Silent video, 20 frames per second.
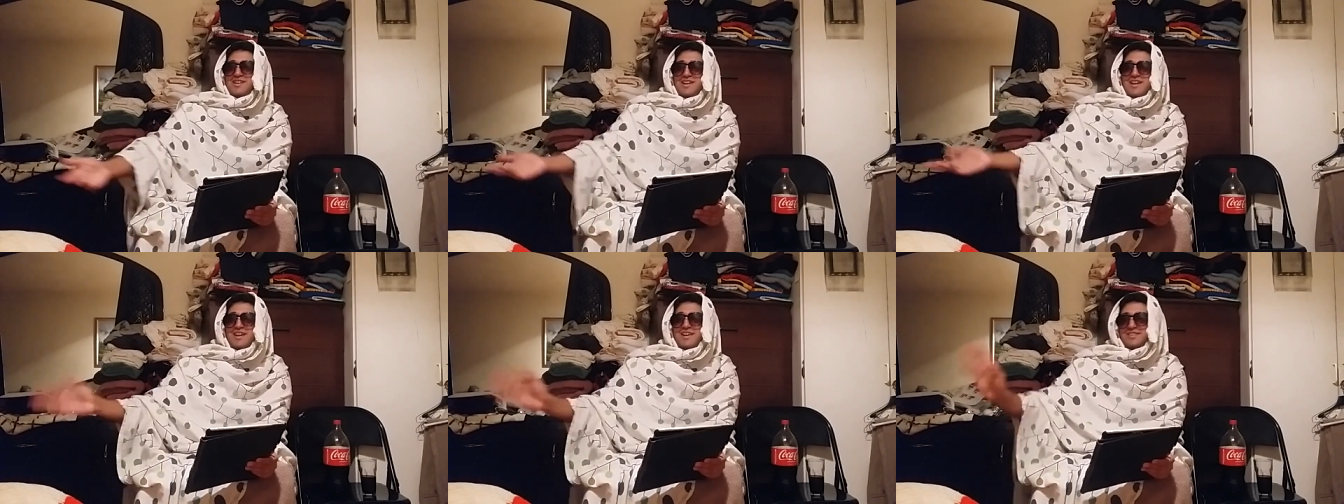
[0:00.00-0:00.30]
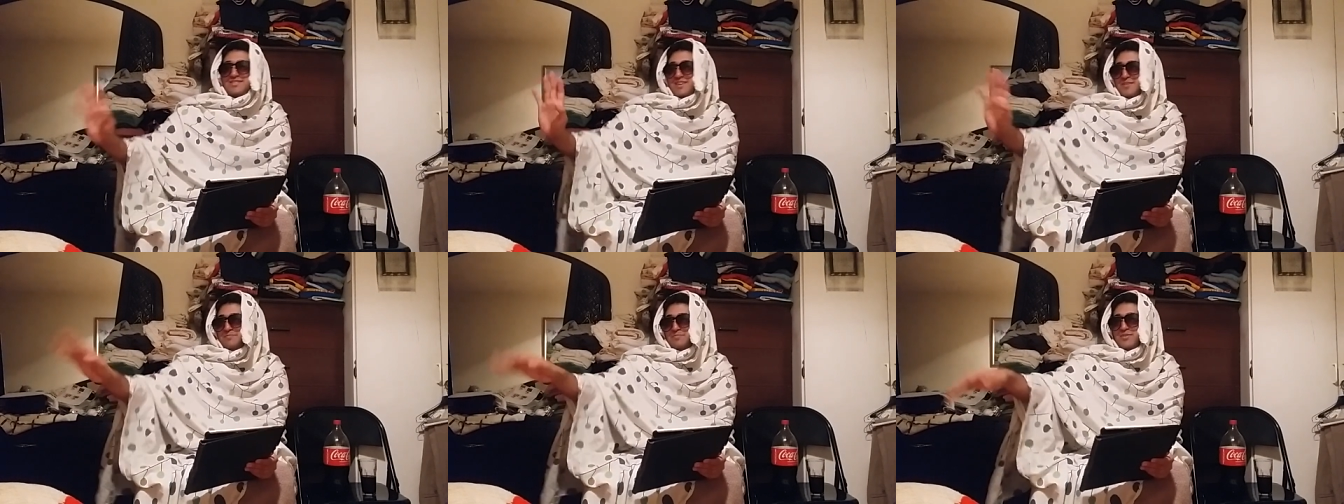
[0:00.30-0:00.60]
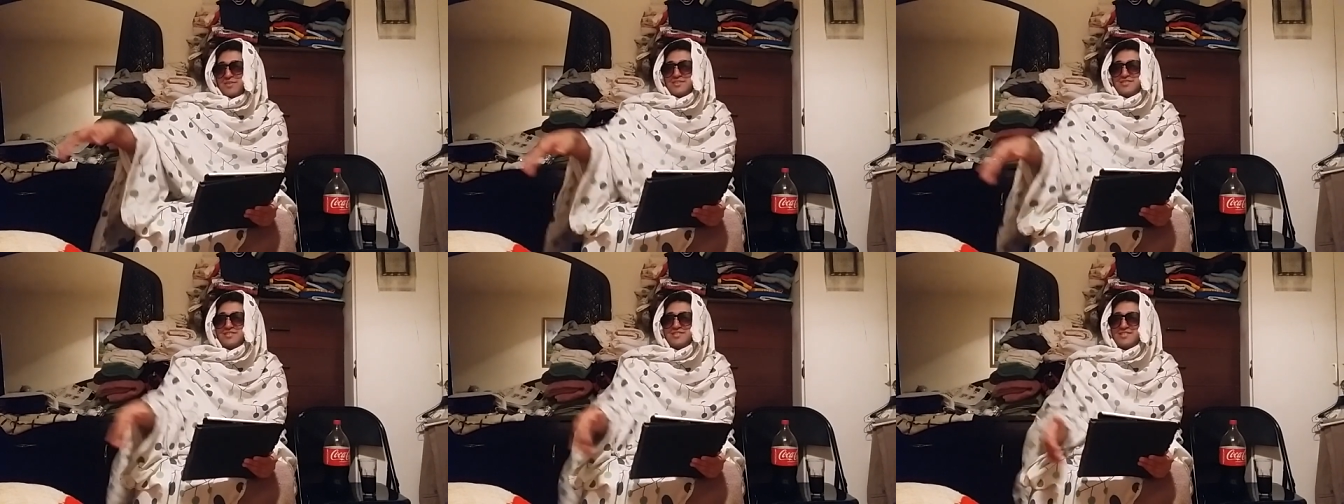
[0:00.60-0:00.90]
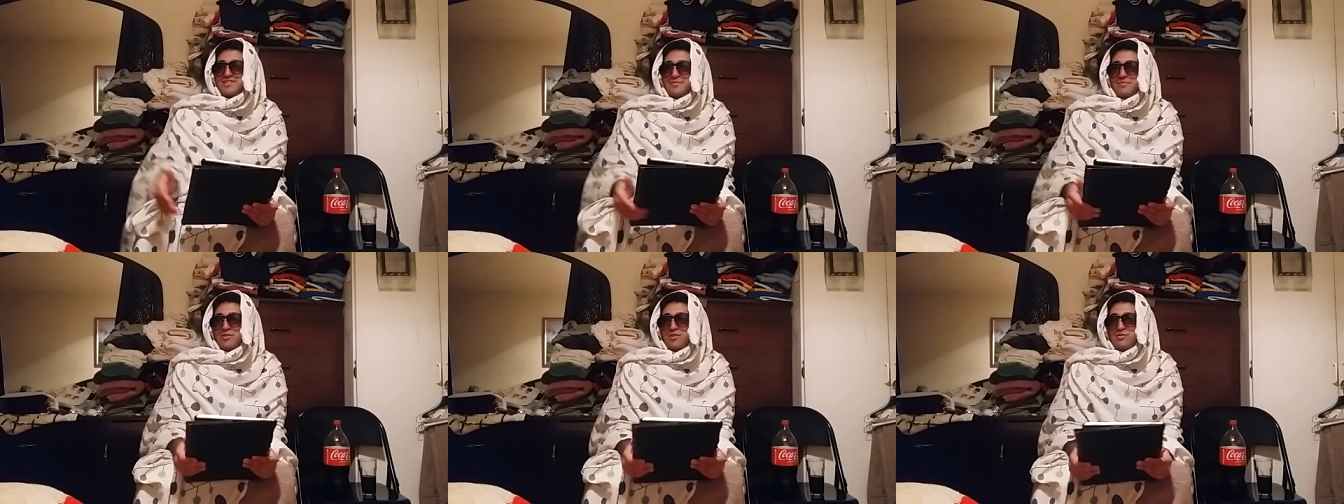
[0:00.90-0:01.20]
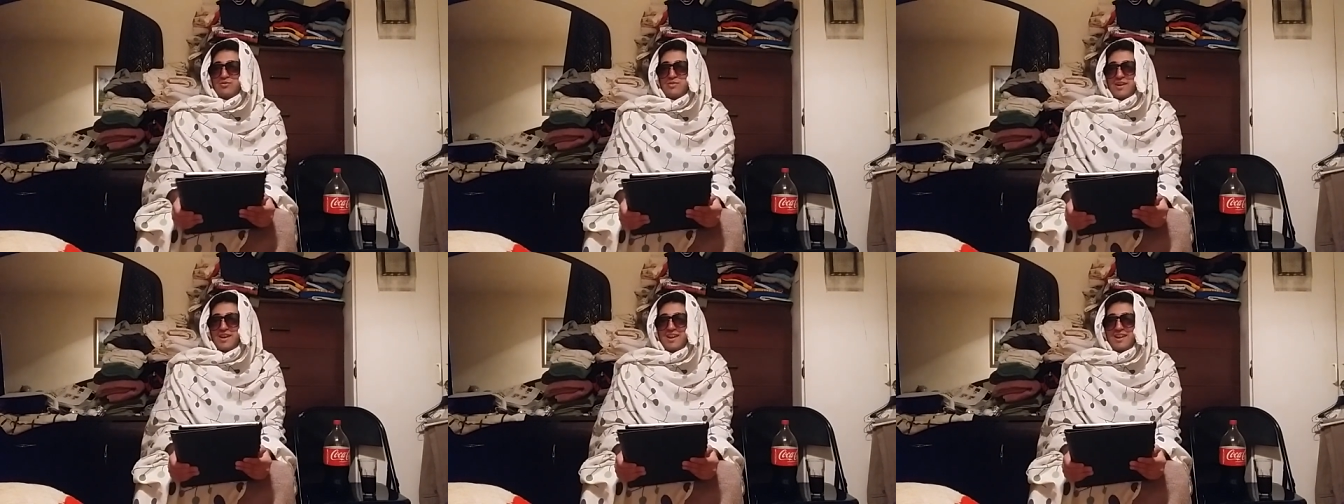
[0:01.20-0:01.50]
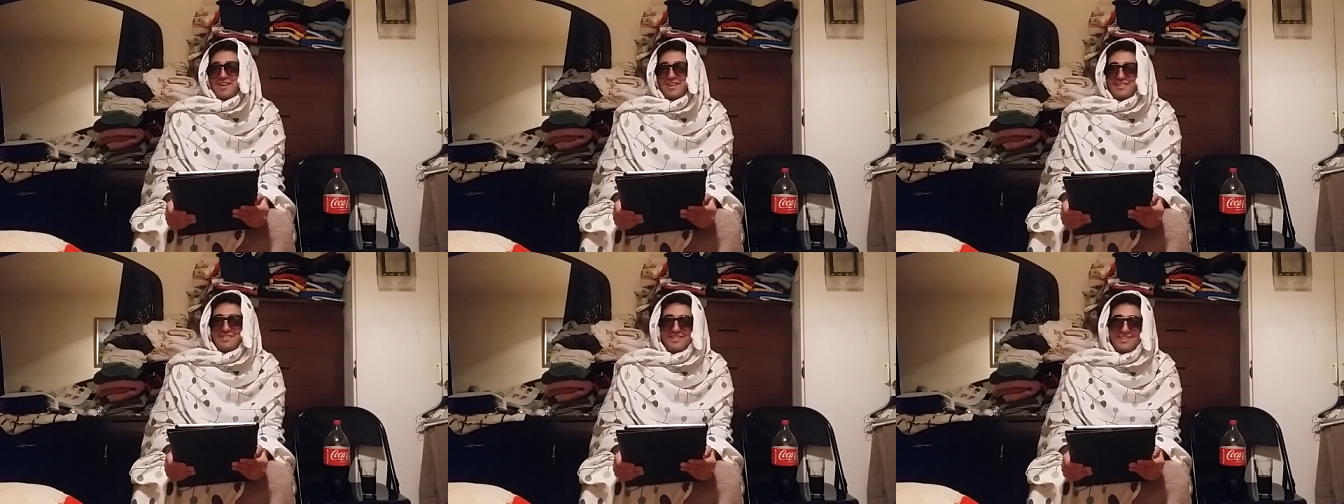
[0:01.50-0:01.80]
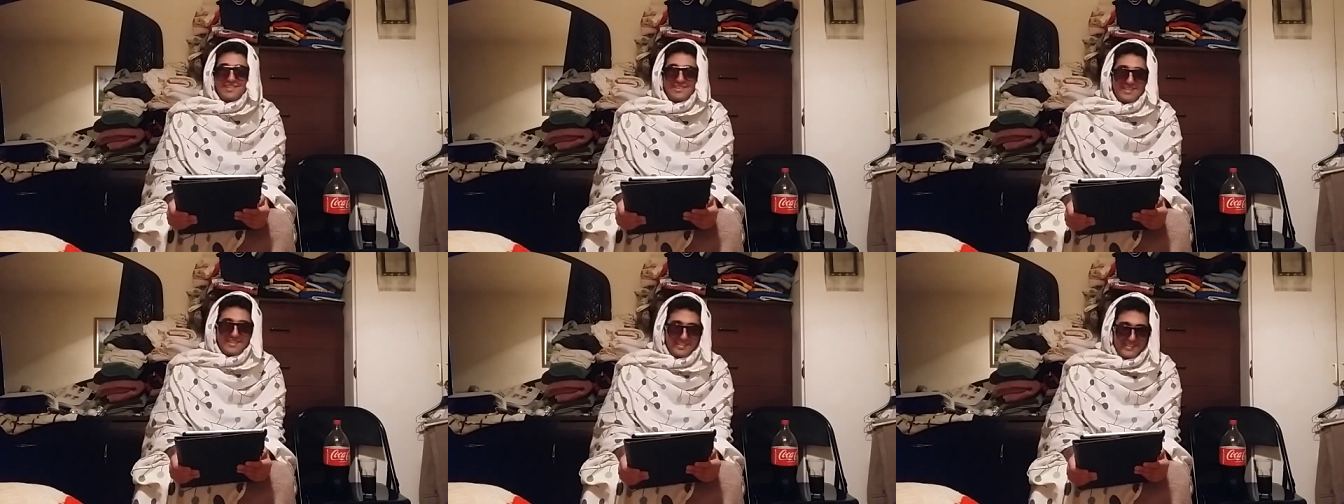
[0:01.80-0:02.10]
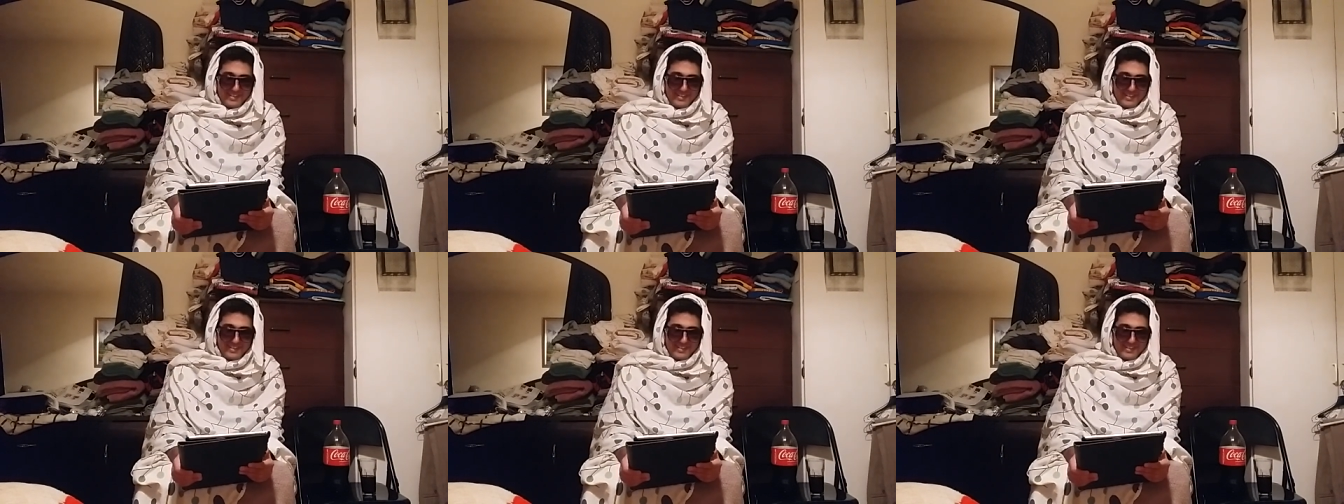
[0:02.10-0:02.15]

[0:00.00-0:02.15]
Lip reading: and he's like, pushes him away. Like,